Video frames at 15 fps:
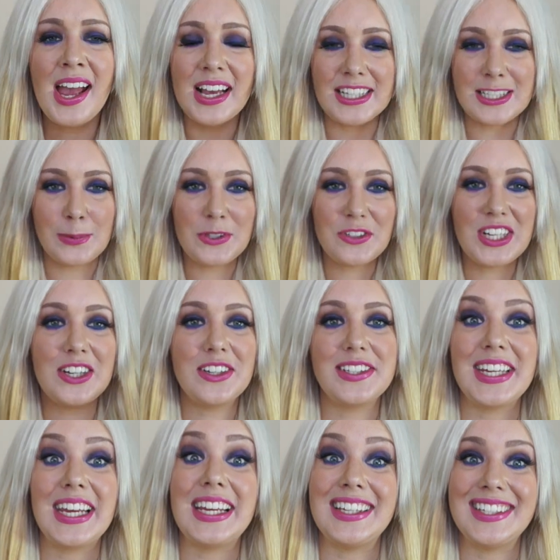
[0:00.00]
especially because
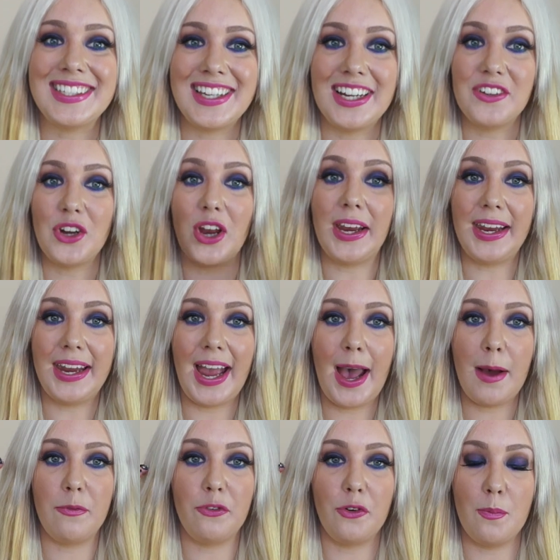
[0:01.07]
there is such a
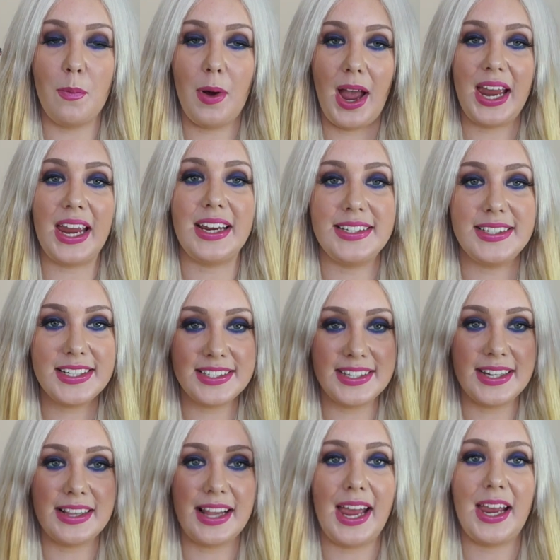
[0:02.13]
gap from my
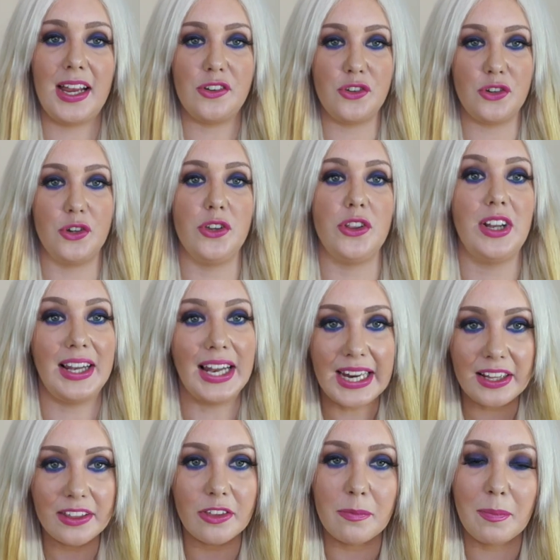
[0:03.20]
existing layer to the
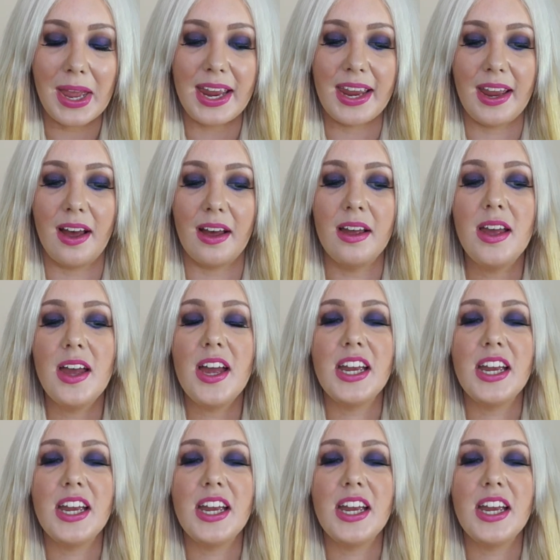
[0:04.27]
length of my hair.